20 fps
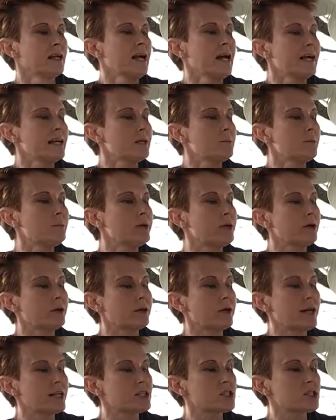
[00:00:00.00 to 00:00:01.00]
he
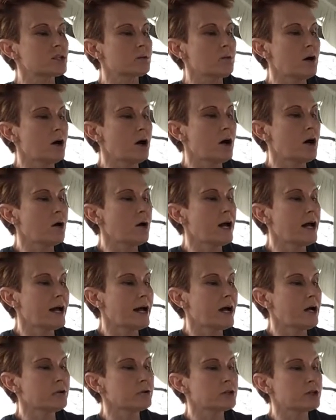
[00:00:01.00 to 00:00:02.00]
built a small
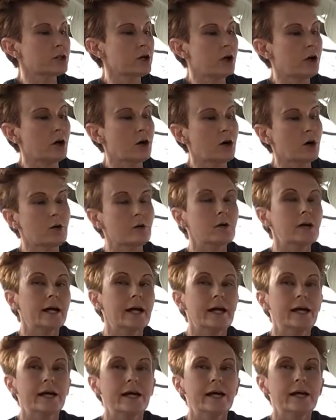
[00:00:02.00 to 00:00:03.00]
house called
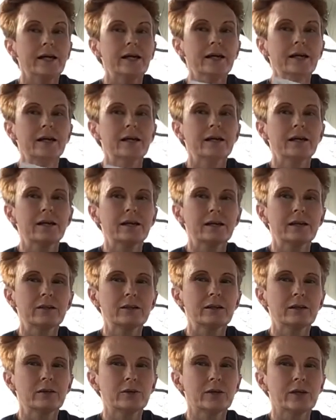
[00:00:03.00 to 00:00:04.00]
a,
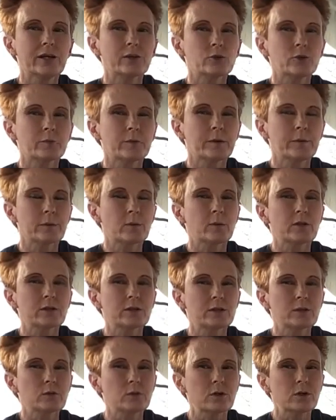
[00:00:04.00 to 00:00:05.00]
you guys remember what
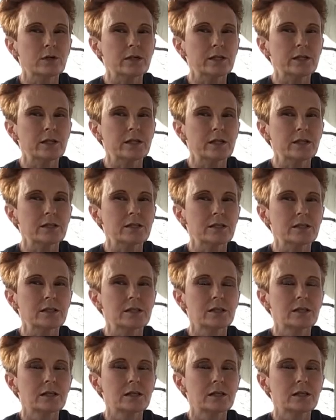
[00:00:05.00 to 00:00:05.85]
this word is?